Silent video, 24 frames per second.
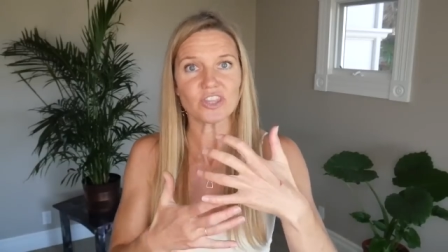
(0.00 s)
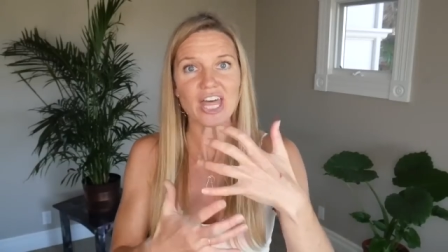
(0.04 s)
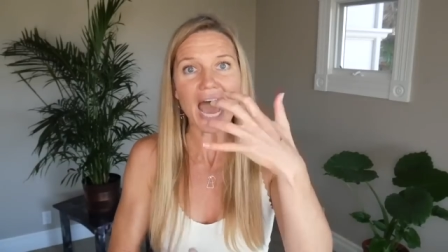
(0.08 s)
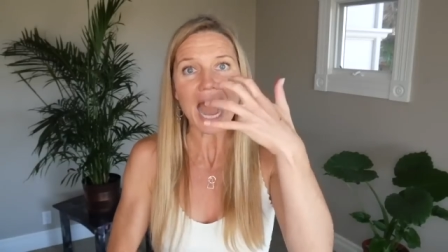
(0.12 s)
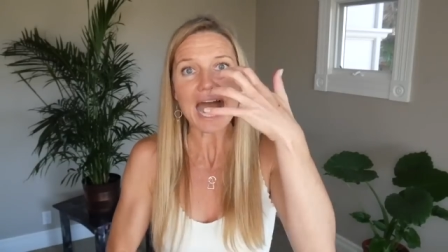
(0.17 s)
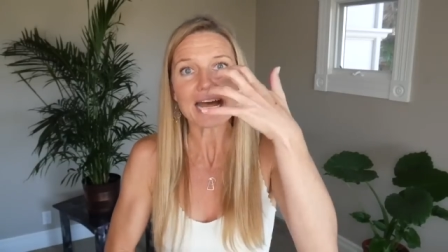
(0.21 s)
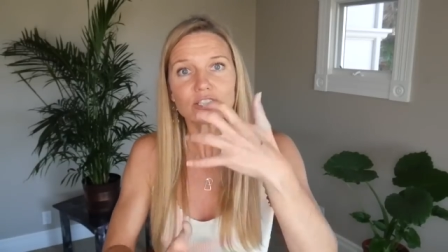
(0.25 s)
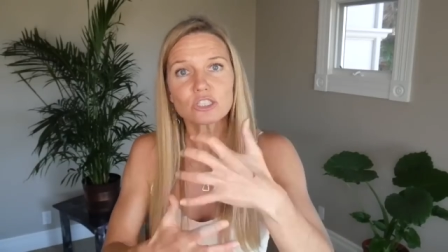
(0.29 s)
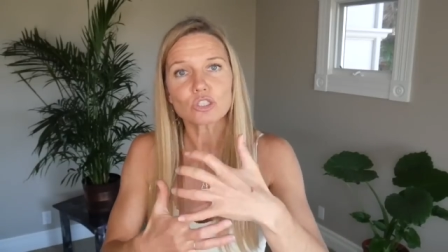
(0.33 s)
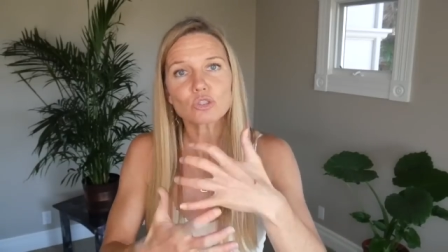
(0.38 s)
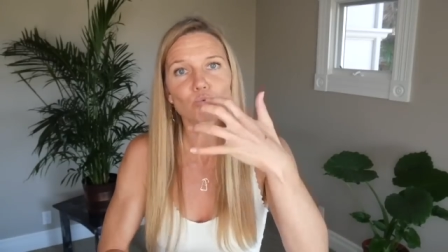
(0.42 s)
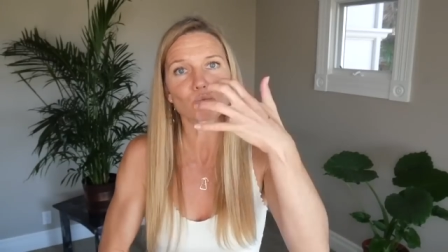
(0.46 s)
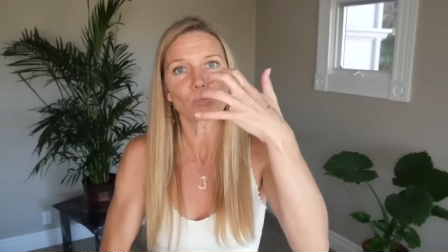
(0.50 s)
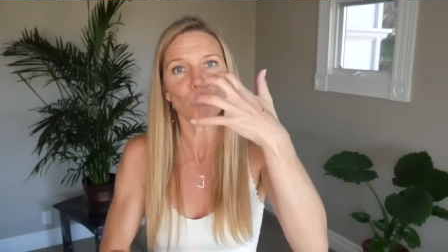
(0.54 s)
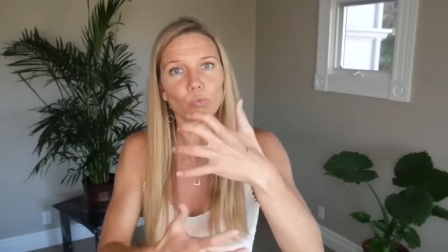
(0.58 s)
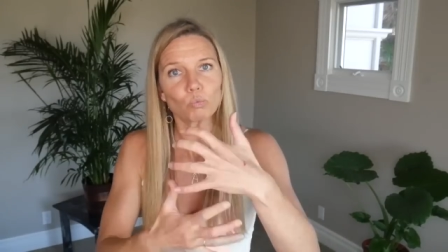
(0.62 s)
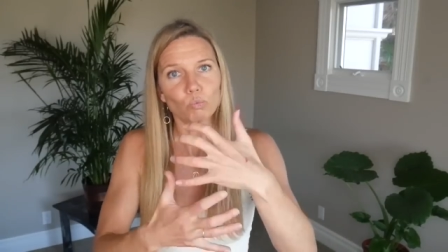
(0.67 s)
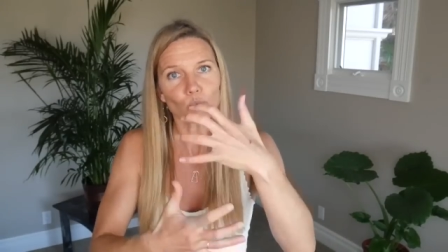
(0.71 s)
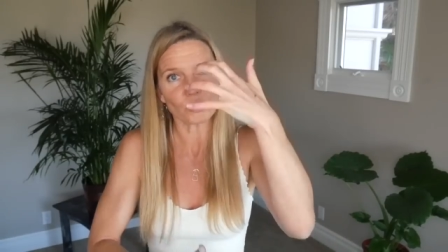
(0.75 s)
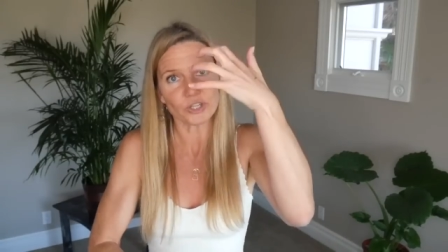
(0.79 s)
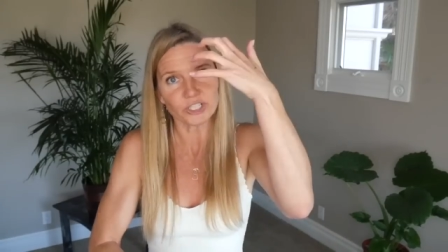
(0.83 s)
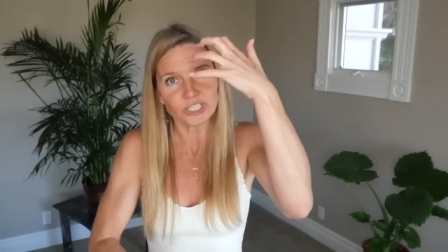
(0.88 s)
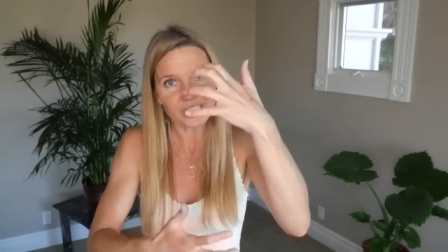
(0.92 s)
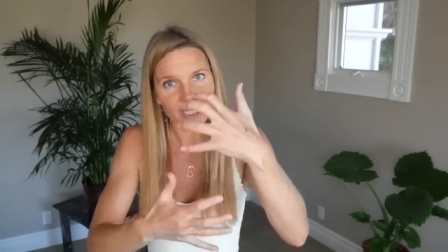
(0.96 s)
That's
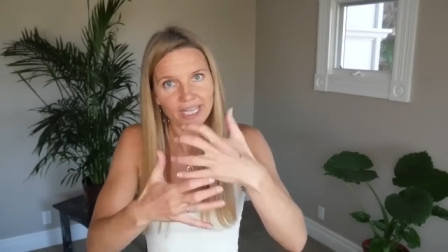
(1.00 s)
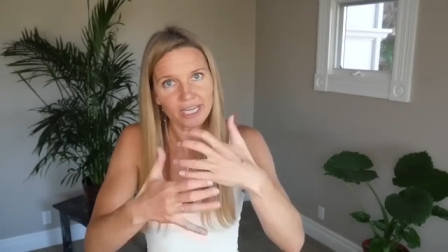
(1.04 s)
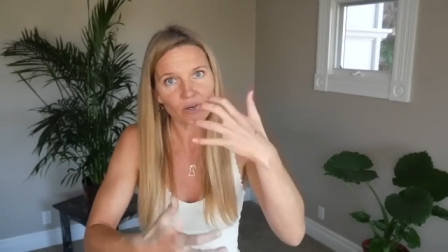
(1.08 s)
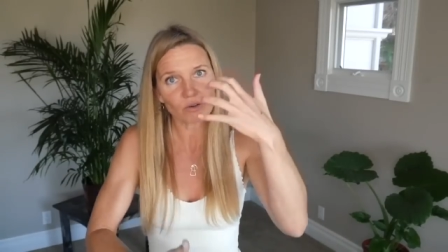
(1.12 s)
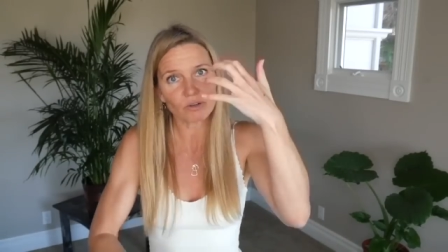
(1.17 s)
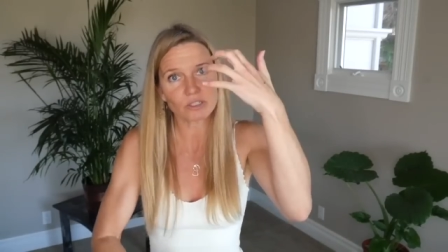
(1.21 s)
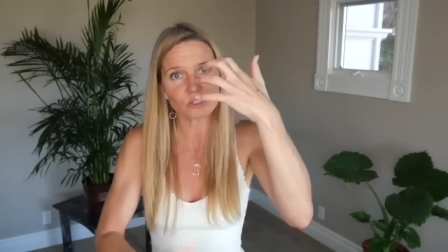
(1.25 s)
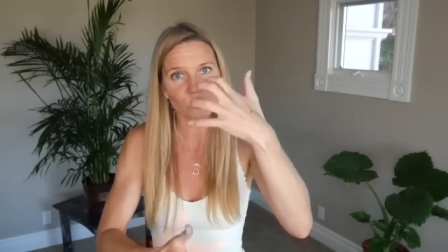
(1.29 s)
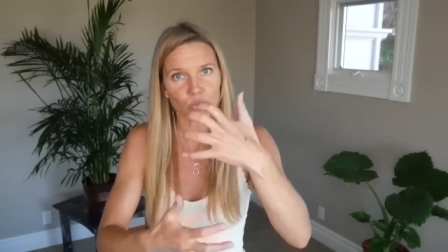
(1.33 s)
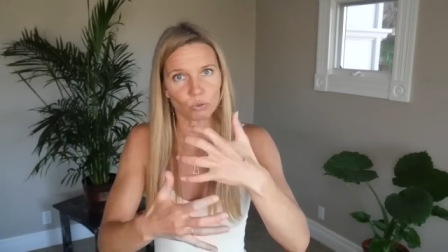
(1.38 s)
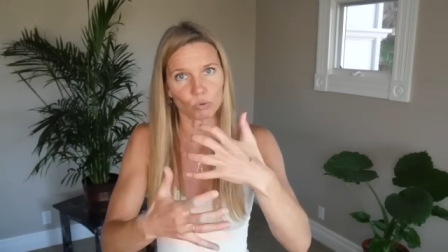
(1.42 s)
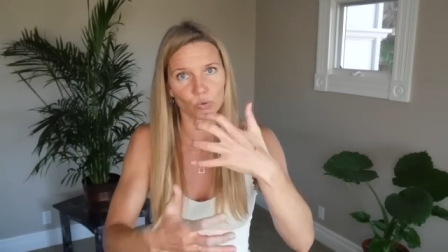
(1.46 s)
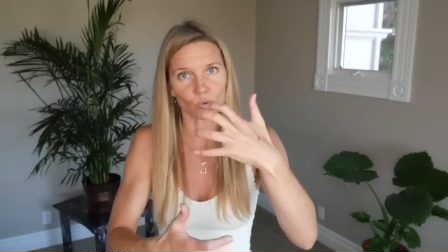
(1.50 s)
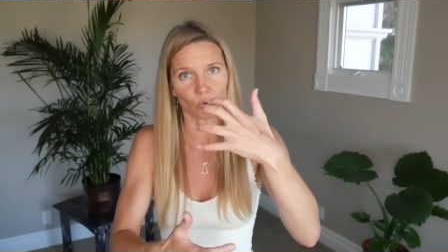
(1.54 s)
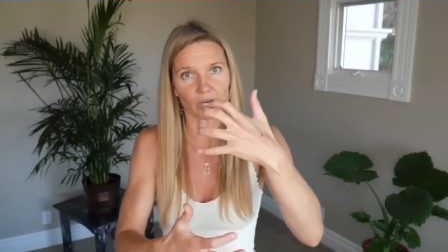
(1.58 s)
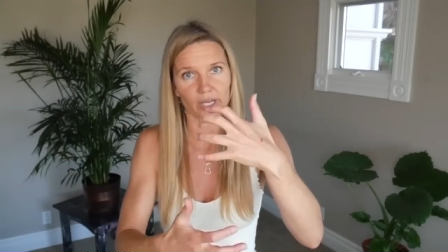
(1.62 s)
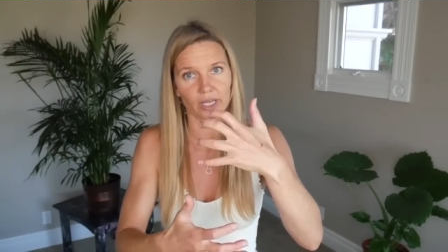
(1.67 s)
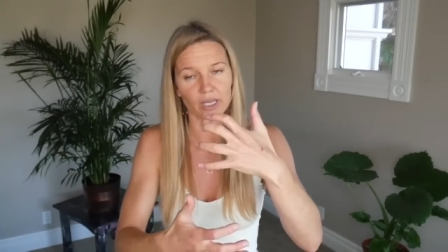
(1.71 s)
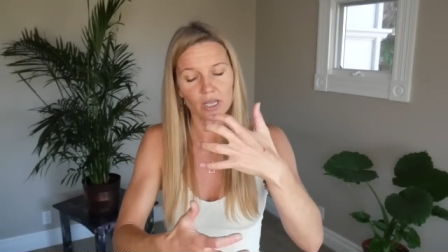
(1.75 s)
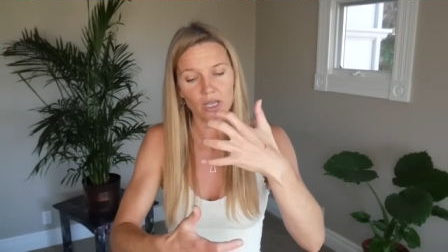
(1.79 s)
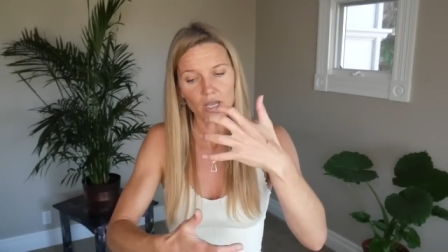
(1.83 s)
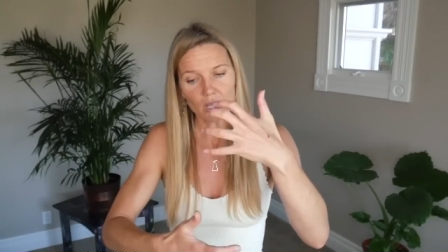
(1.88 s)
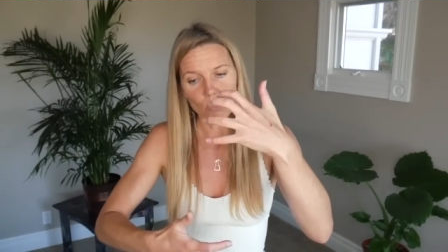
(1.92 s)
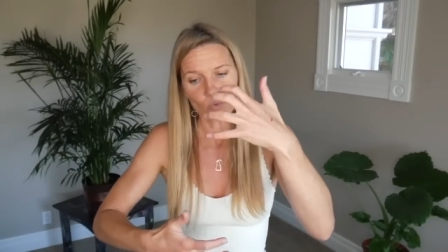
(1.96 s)
the
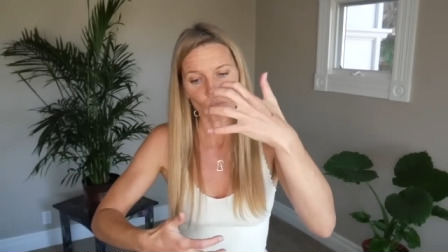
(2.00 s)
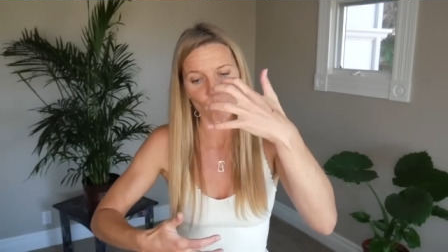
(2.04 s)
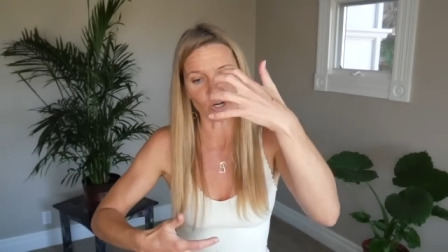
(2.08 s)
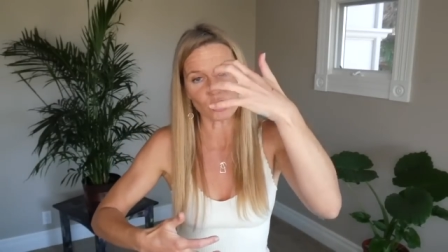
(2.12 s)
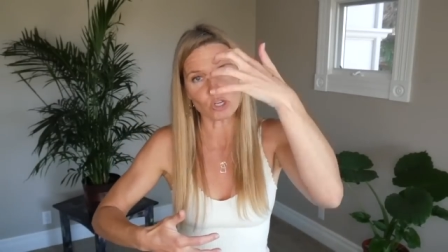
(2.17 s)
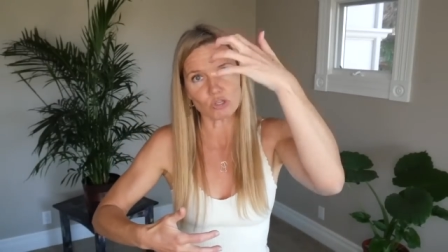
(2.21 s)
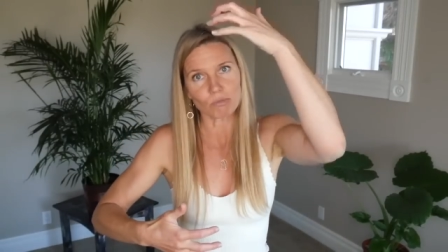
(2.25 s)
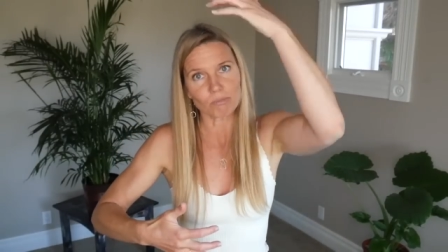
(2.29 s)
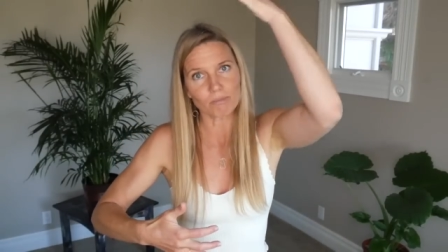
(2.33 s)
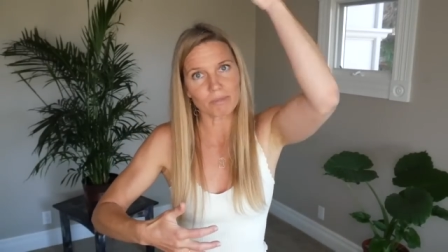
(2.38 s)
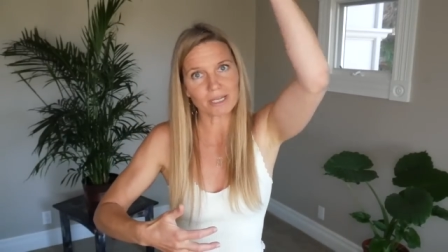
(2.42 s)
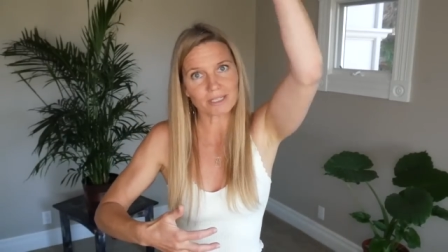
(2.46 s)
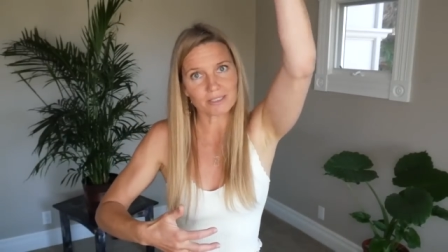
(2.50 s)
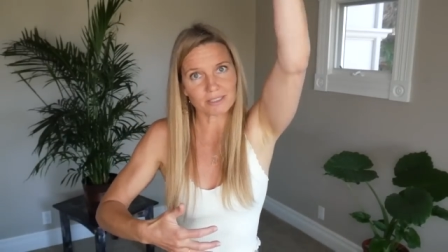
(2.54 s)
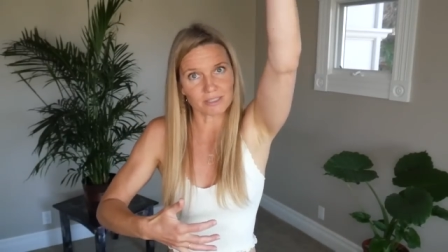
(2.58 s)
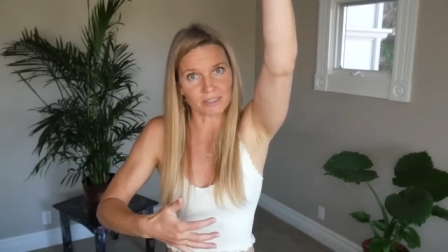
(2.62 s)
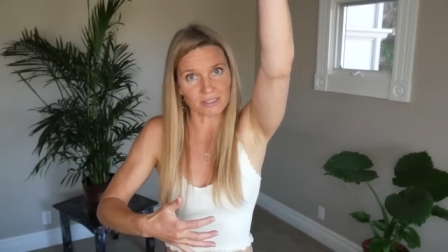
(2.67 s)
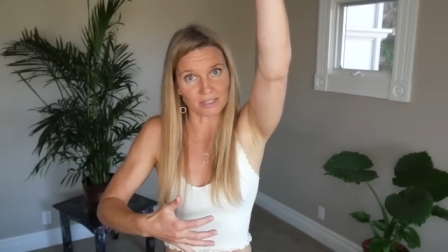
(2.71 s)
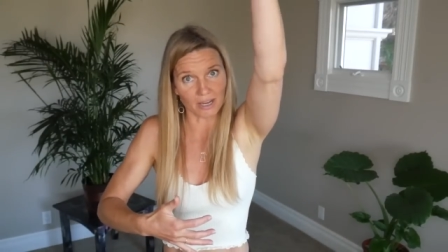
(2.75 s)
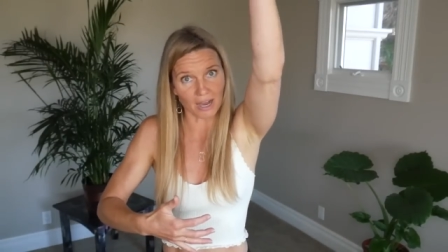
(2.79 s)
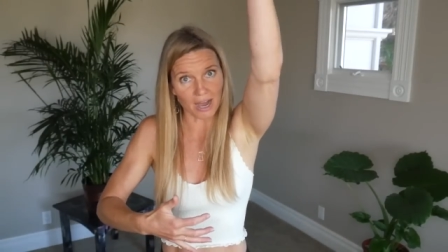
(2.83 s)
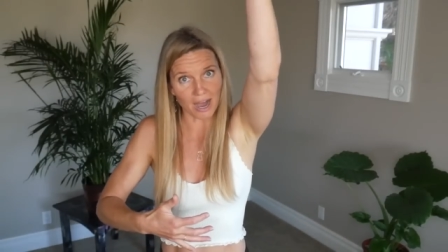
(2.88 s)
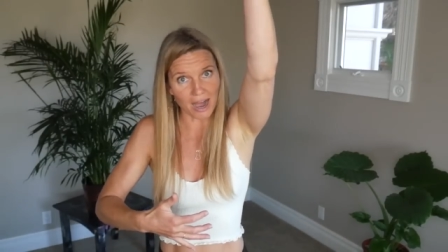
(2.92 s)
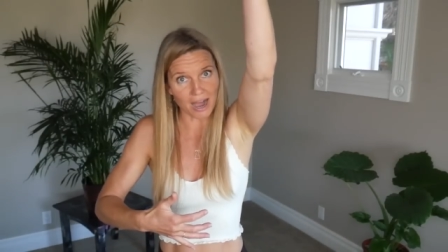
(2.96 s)
territory when you mix
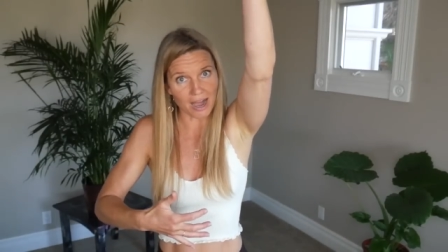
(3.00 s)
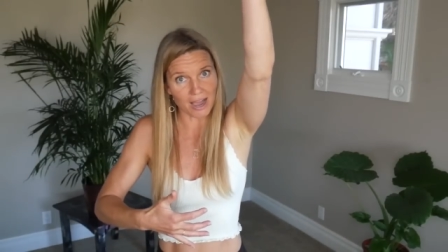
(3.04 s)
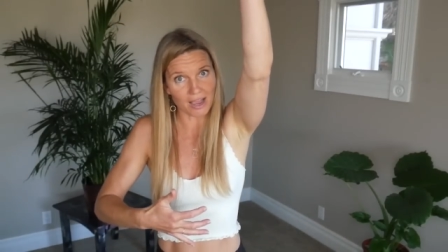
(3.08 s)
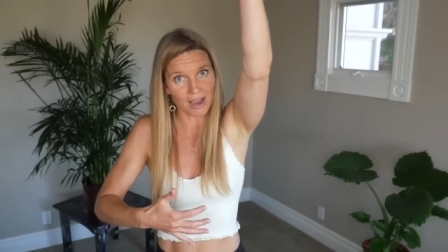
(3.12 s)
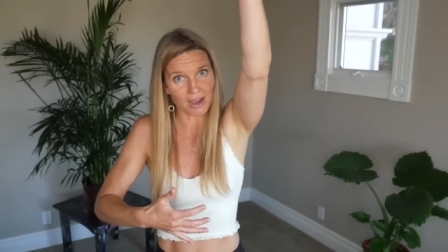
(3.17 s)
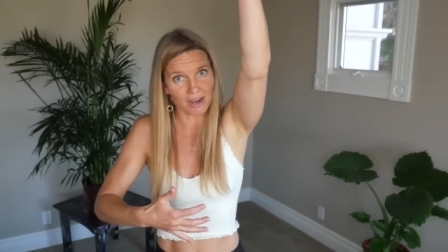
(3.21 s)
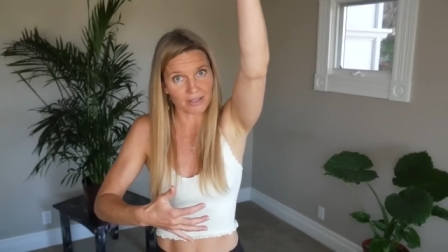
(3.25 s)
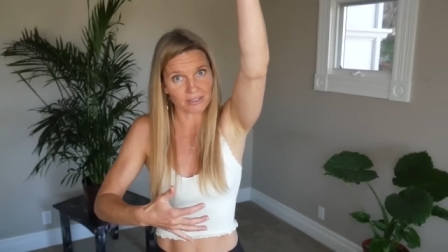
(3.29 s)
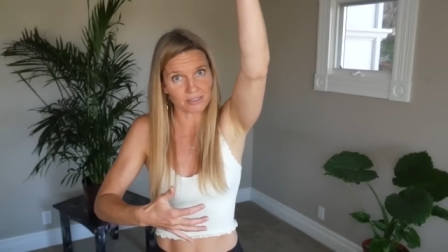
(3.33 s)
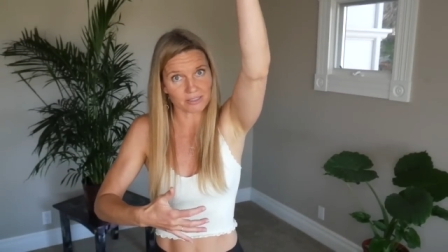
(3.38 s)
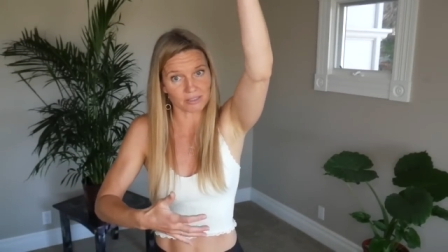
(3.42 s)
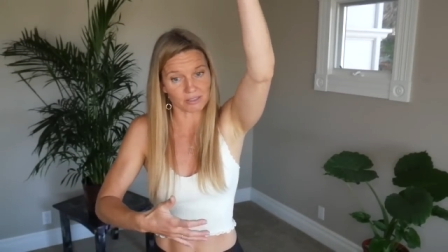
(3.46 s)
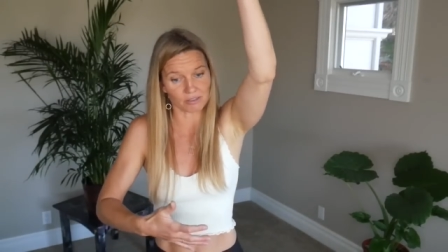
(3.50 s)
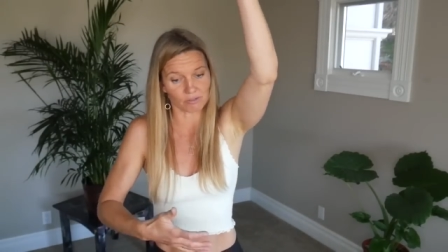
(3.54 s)
the high heights